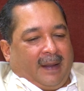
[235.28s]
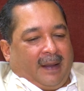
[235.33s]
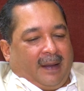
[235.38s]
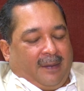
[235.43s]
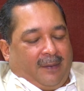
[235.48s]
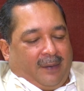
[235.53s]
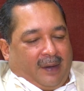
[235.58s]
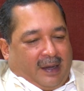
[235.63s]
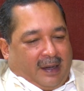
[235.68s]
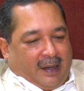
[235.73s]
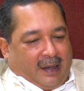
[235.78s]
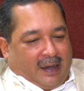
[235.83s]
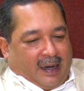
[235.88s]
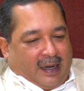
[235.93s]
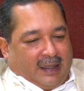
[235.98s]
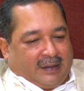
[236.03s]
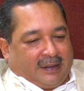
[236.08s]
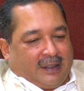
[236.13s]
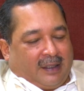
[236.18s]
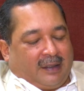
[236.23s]
where
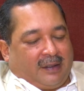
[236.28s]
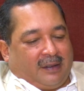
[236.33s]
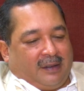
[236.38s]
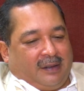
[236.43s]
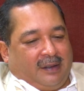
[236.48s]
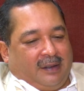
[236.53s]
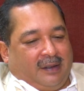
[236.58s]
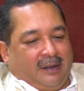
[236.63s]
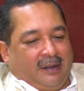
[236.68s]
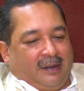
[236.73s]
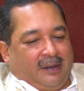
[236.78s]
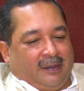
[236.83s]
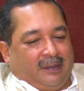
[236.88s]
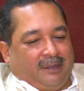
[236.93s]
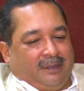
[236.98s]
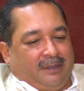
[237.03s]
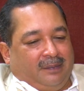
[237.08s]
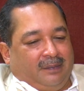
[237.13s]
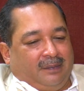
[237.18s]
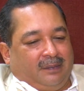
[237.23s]
I started a
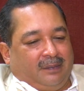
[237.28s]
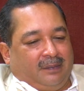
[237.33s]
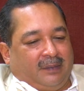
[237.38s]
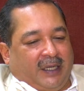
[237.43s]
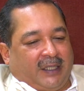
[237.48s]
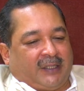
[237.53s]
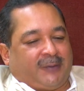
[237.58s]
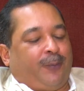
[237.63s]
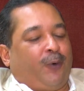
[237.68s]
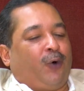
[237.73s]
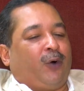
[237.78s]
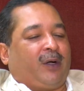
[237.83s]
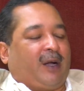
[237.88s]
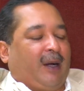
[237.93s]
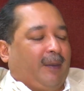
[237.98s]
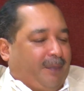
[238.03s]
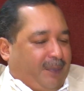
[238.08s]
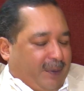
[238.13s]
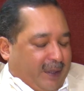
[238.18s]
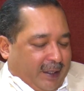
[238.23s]
export
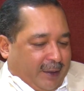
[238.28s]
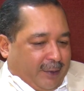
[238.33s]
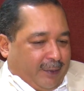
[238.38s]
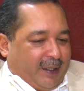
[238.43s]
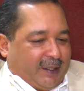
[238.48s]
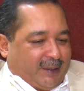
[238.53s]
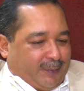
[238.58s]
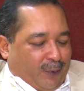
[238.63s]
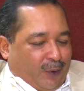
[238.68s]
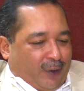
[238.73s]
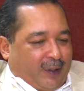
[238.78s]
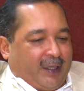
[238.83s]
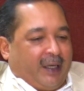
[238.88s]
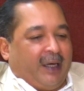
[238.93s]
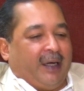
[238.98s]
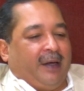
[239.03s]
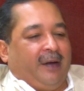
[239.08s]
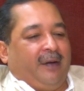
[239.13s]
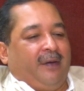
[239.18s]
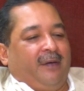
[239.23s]
company to export
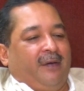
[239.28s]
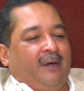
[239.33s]
tea